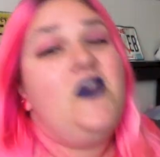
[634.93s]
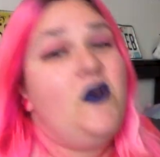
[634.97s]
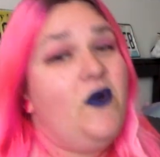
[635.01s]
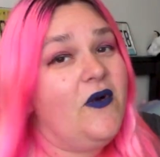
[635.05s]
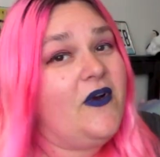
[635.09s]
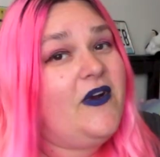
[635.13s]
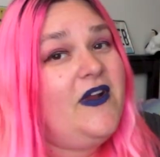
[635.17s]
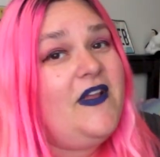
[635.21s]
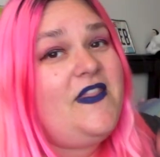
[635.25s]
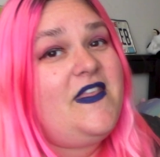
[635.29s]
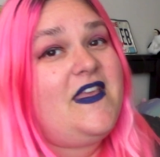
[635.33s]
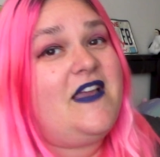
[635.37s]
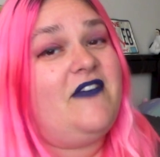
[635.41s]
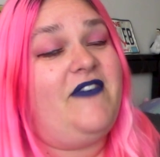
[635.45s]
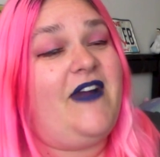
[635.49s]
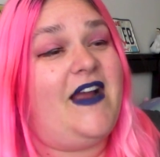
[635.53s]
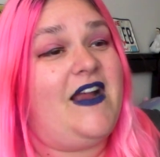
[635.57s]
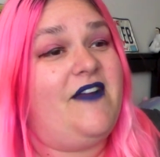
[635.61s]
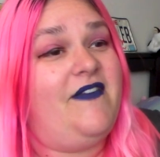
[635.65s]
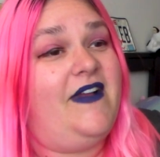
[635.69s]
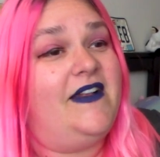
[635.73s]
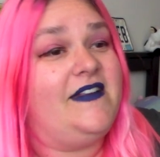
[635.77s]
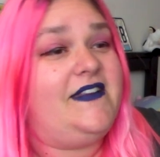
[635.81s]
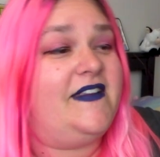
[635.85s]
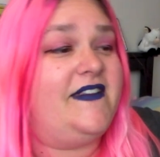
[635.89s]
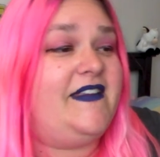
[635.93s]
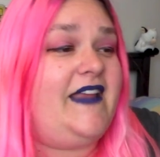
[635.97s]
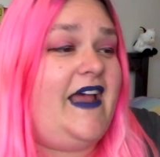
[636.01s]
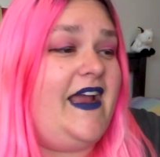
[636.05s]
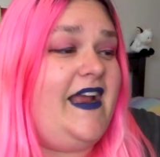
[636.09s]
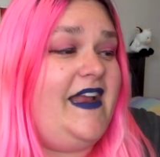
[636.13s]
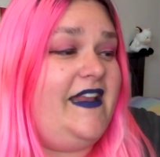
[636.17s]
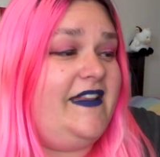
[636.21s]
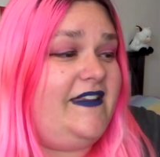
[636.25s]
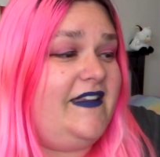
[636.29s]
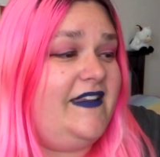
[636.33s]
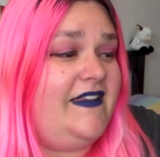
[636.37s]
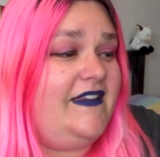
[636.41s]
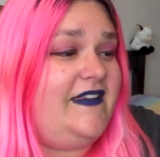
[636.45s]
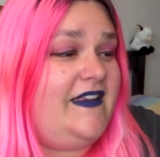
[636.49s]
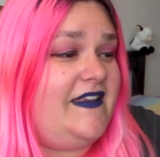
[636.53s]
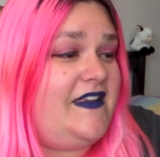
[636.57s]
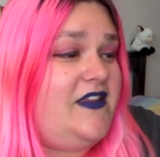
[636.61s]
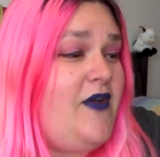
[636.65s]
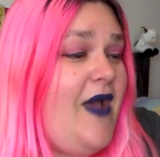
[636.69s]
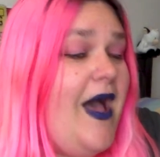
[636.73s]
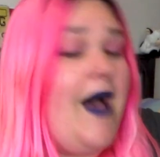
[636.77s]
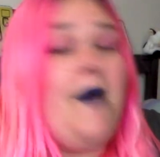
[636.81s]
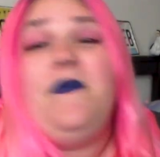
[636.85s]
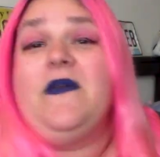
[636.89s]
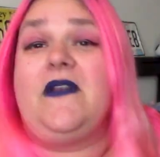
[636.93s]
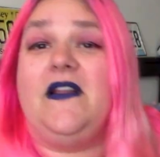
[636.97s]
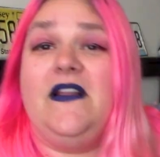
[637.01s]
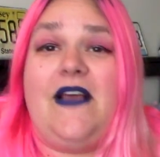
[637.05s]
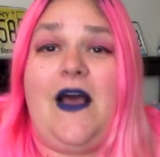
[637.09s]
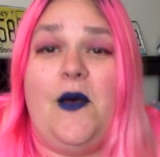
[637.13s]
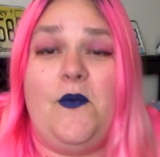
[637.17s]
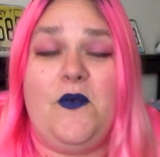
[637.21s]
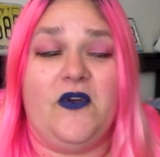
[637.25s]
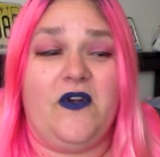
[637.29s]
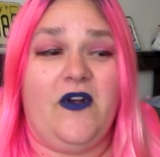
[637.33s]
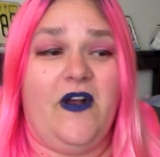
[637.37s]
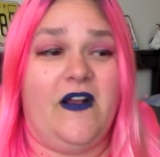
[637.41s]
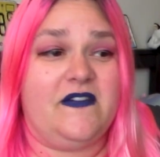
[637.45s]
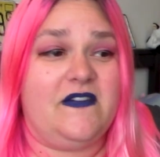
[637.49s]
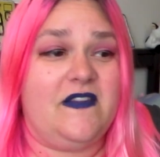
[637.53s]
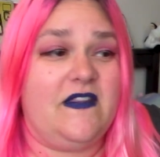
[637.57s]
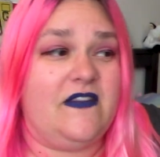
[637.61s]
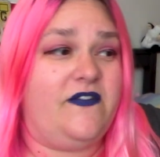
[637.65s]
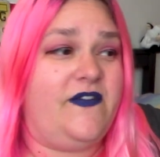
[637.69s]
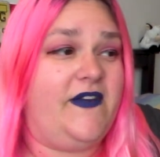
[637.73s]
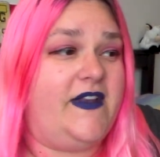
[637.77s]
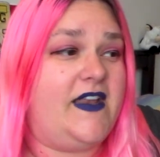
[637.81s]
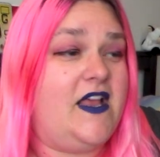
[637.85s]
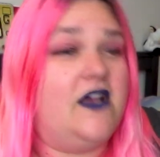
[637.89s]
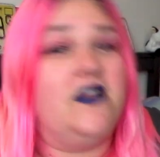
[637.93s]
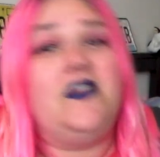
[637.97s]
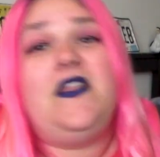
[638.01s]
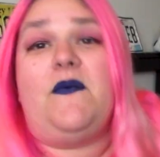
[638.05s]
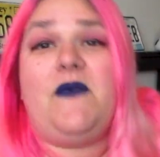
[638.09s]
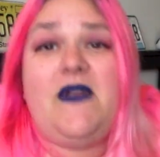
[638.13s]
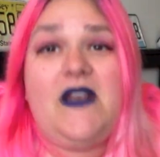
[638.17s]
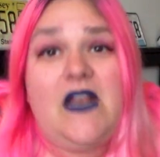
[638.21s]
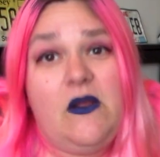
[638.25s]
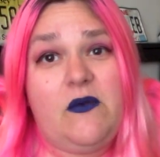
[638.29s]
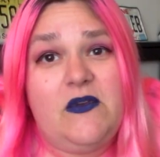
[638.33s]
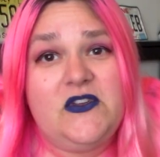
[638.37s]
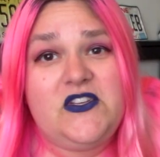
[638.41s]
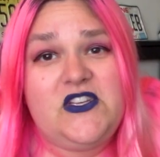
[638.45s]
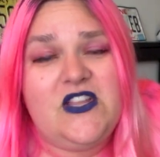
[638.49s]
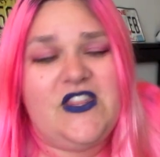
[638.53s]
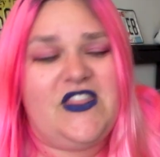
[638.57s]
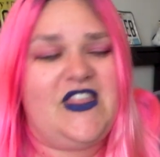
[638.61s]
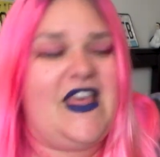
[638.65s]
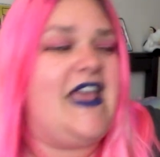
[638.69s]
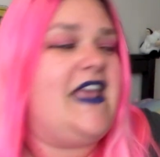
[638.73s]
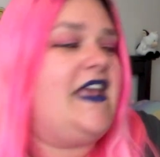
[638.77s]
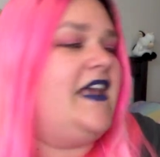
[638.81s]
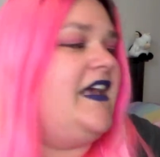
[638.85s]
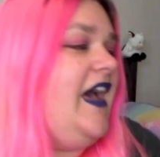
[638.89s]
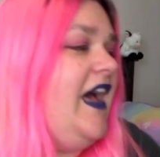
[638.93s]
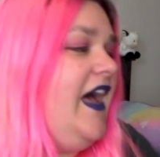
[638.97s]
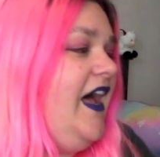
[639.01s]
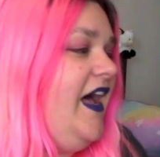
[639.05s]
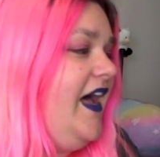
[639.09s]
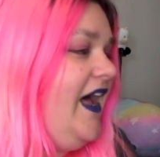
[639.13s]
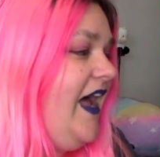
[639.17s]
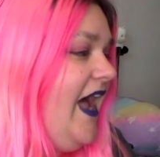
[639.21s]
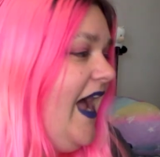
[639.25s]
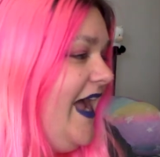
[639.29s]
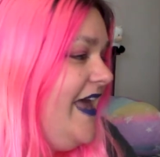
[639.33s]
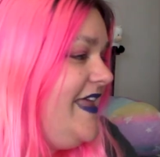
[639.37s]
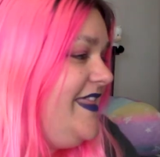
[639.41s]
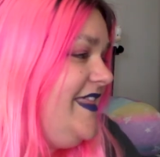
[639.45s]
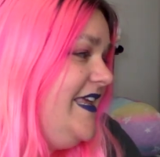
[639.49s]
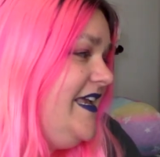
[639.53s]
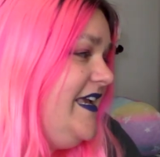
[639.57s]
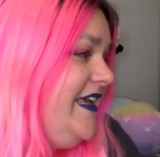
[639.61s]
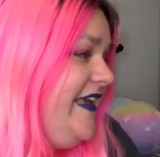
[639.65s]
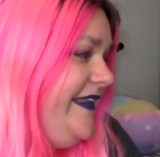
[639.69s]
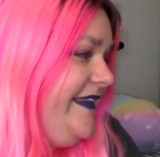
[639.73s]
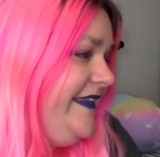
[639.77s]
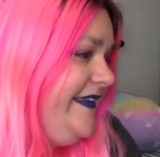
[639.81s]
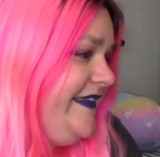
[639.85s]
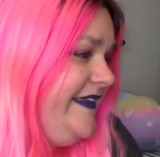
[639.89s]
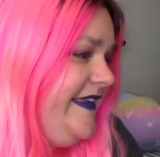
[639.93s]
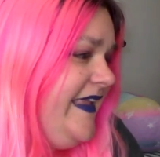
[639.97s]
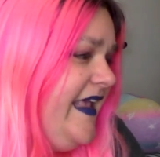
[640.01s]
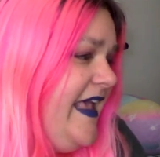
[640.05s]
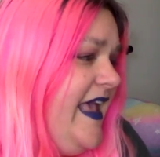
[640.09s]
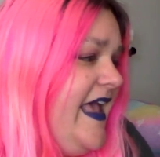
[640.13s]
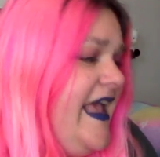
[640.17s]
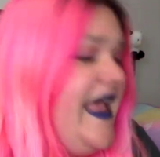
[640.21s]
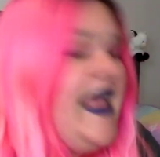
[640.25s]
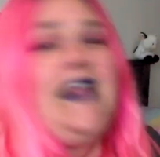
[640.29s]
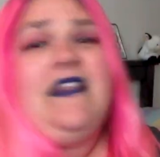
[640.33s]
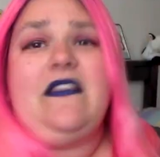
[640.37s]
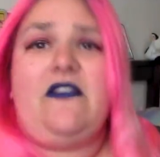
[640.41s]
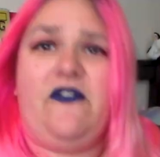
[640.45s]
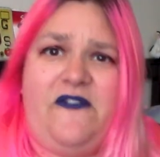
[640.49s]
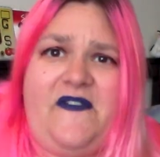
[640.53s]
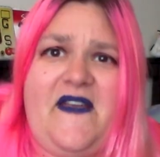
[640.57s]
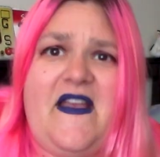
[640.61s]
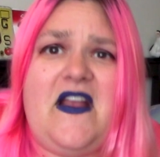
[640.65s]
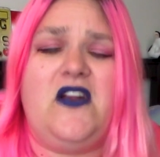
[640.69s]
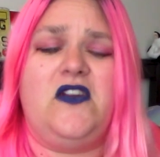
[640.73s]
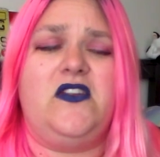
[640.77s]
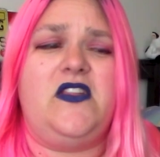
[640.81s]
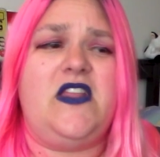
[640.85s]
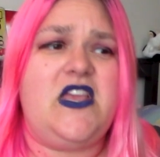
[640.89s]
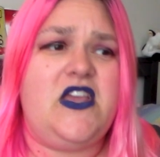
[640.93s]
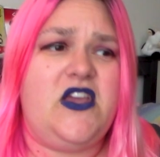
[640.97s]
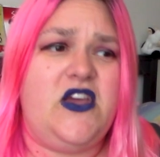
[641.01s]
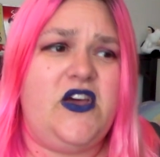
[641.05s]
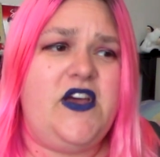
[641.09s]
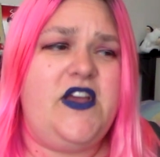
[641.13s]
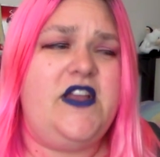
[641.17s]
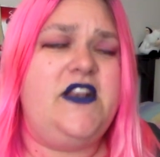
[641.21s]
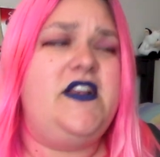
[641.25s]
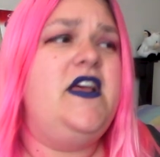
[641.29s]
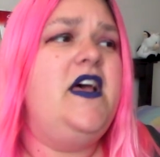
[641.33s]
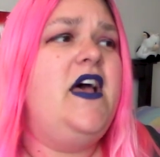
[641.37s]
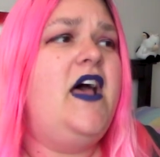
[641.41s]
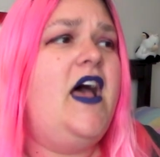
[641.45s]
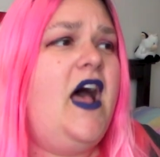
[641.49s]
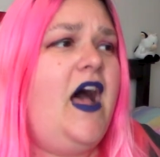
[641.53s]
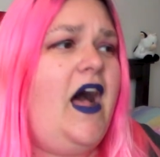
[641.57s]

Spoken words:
are in the environmental sciences and you happen to come across this video, let me know what you think. I think it's fairly good.